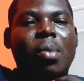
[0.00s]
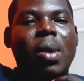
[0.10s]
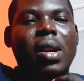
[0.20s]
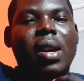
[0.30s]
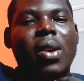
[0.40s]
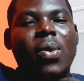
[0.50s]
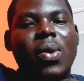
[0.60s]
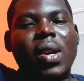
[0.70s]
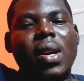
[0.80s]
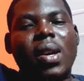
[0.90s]
But now
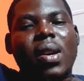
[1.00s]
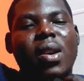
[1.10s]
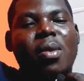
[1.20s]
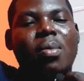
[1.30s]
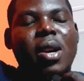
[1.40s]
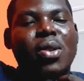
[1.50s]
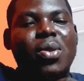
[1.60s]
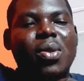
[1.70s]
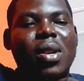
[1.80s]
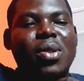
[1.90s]
I
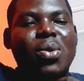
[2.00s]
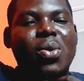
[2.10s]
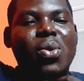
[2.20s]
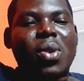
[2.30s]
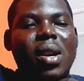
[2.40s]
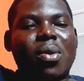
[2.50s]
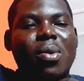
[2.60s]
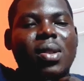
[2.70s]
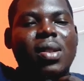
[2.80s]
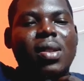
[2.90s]
should look at
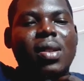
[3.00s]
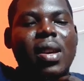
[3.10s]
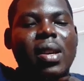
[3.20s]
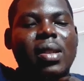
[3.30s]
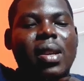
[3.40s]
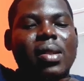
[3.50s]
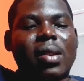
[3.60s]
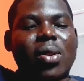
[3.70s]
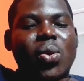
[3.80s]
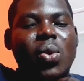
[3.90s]
what the ex has
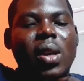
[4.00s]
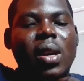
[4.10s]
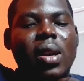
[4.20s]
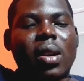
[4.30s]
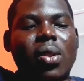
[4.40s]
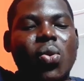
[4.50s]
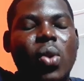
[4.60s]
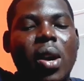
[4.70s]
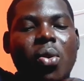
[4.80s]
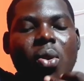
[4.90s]
done to her. So
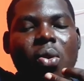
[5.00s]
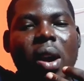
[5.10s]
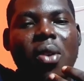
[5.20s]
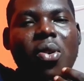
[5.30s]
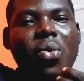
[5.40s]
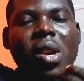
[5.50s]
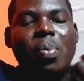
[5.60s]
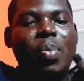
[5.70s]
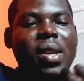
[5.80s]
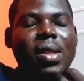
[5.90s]
I got
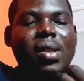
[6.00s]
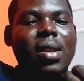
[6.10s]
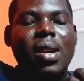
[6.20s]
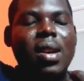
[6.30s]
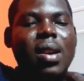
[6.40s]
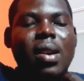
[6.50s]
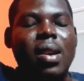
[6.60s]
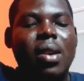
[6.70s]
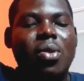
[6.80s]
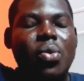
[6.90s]
pissed.
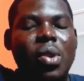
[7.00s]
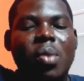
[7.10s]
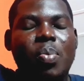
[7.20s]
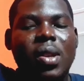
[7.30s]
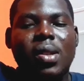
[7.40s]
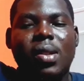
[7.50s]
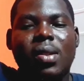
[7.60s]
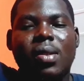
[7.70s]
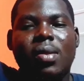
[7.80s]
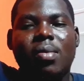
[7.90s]

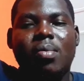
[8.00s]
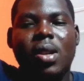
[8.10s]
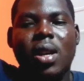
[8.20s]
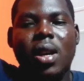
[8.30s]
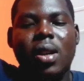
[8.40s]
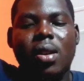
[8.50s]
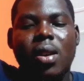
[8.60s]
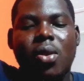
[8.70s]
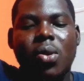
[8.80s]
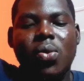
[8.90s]
In Canada,
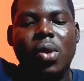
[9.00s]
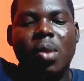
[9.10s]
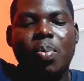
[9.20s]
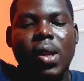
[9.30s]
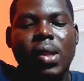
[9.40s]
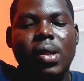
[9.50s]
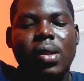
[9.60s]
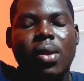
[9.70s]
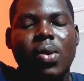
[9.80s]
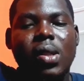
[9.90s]
I was really pissed.
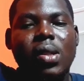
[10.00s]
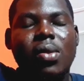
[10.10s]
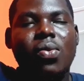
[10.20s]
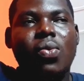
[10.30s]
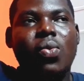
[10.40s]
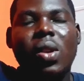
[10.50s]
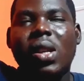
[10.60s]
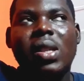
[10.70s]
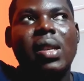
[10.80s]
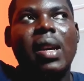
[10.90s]
I was really
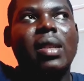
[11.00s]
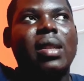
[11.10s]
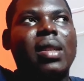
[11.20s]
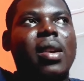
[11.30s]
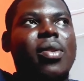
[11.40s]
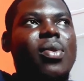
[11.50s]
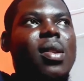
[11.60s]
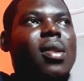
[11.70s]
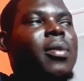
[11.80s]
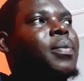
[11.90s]
sad and angry.